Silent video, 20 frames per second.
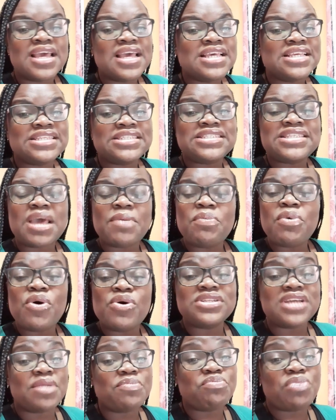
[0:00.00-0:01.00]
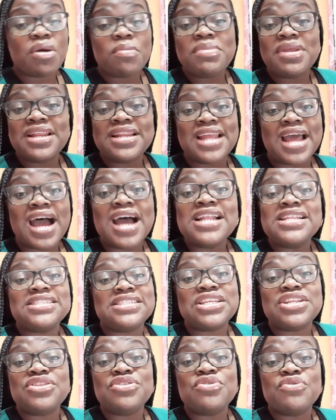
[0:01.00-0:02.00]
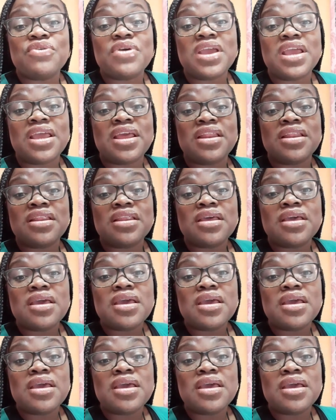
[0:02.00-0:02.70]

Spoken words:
Step out and probably dance in the rain.